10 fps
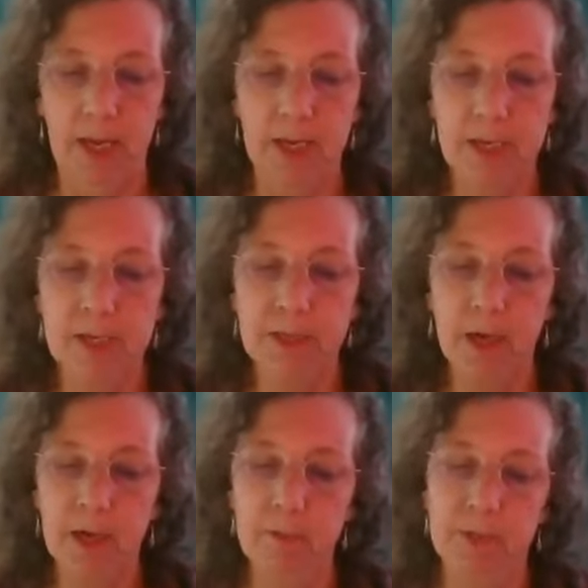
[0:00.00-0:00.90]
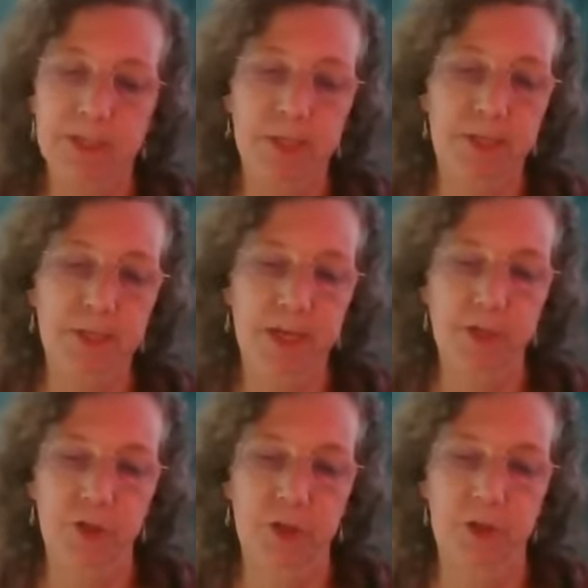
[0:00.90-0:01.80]
Anytime the
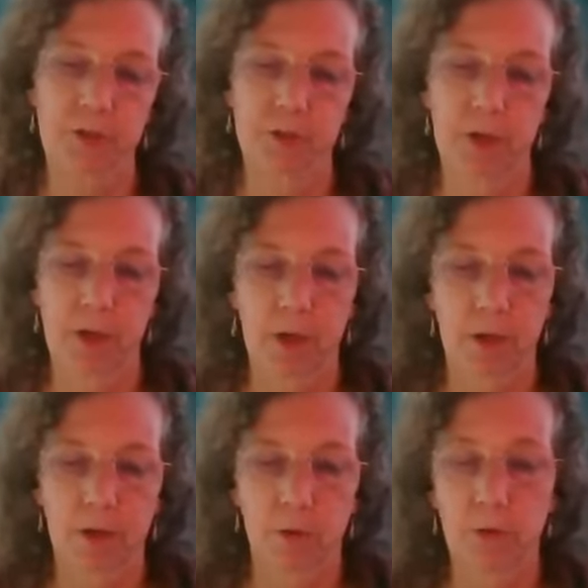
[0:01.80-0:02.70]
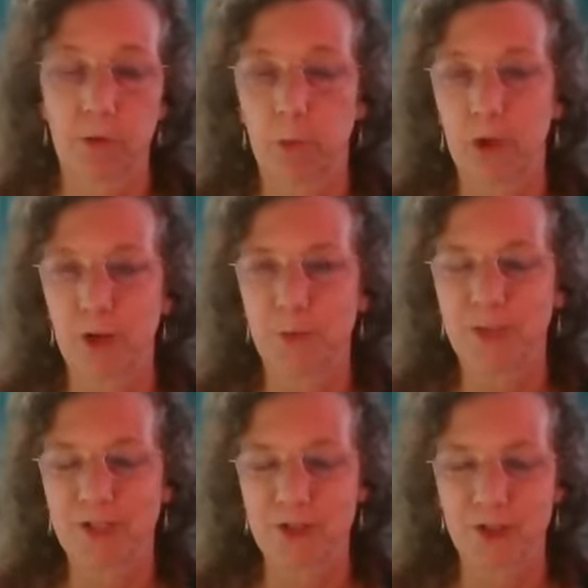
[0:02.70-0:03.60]
sensation or the word or
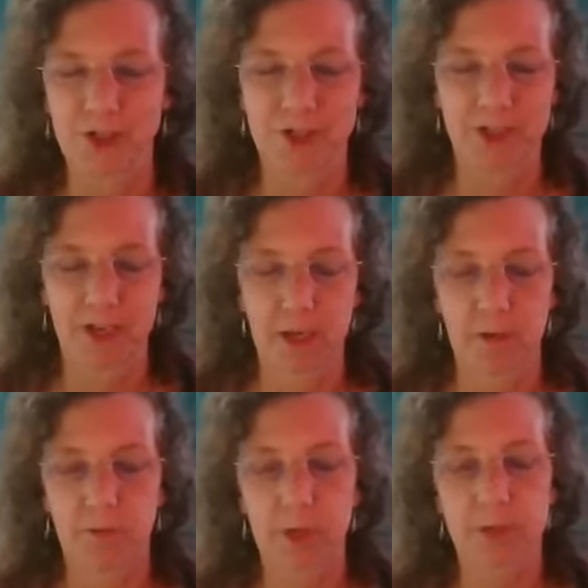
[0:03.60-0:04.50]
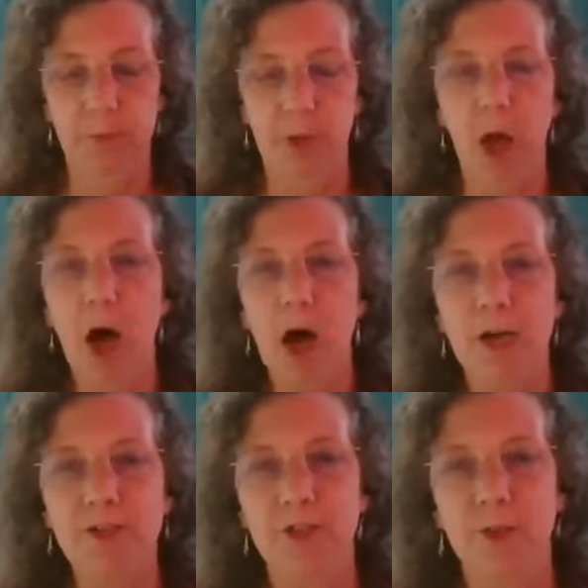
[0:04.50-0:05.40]
picture feels
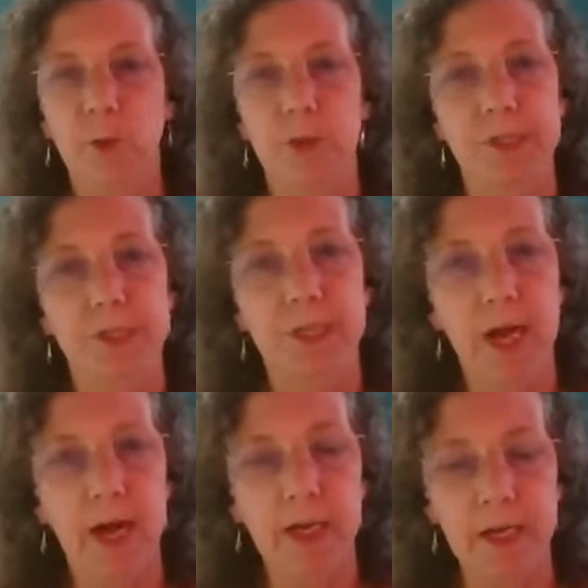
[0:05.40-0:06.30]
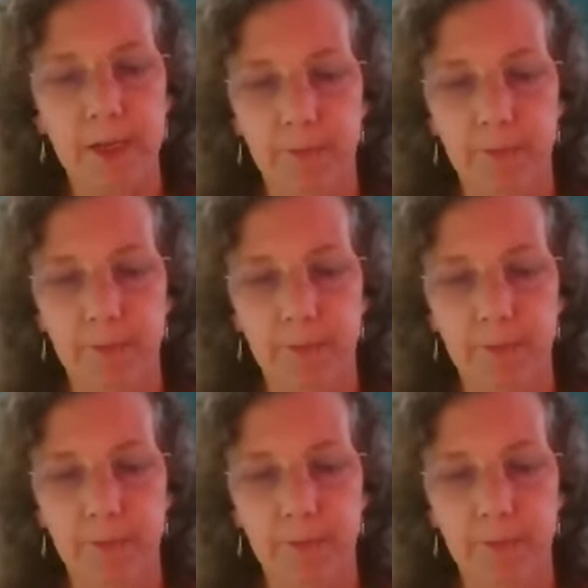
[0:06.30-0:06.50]
blocked or stuck,